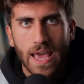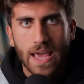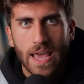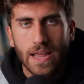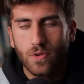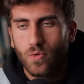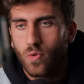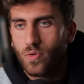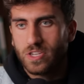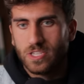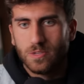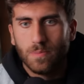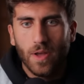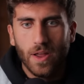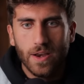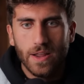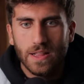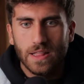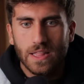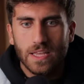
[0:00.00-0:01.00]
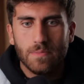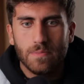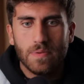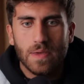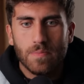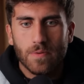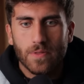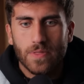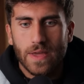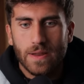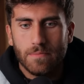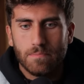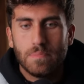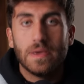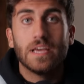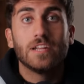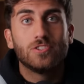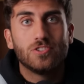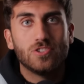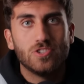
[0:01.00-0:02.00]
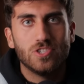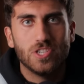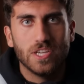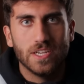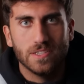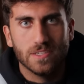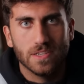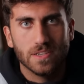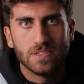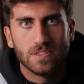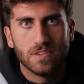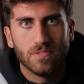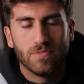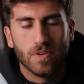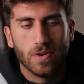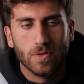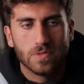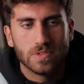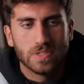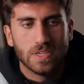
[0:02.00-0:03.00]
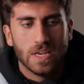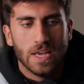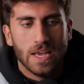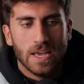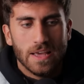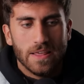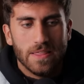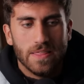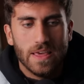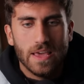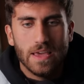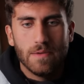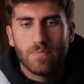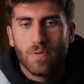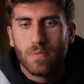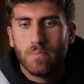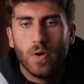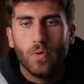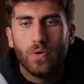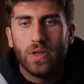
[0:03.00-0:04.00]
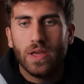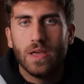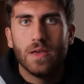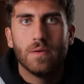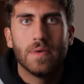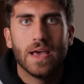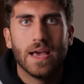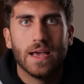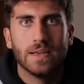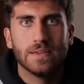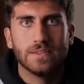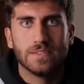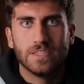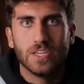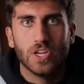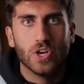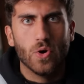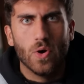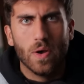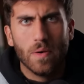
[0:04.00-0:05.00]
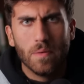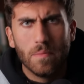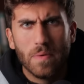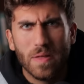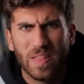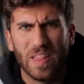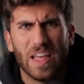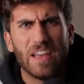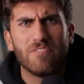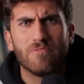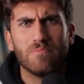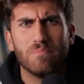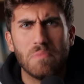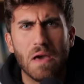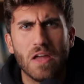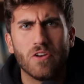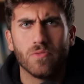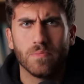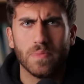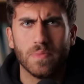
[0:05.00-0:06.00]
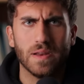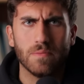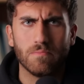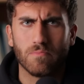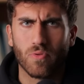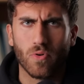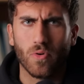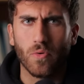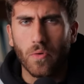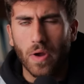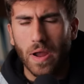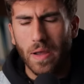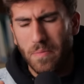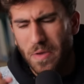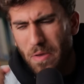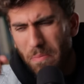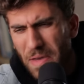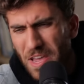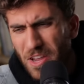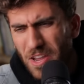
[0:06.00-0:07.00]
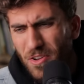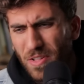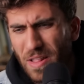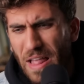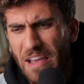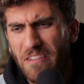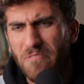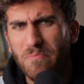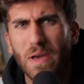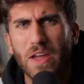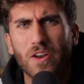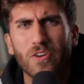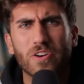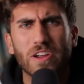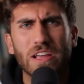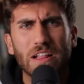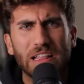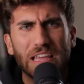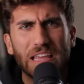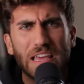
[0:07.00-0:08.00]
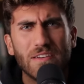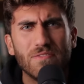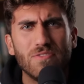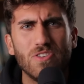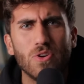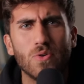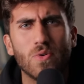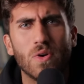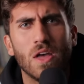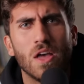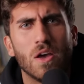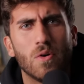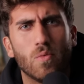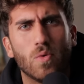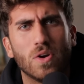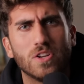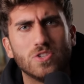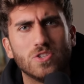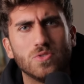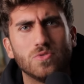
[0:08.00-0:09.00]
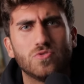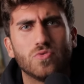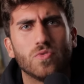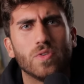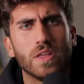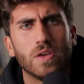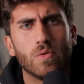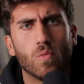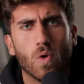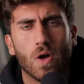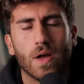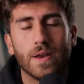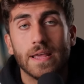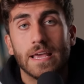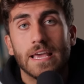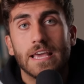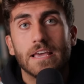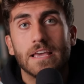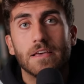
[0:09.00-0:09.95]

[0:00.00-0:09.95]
And correspondingly, people that pitch Jesus to folks, they promote him as, you know, a, a life betterment program. He'll make your life better. He'll give you what you truly want.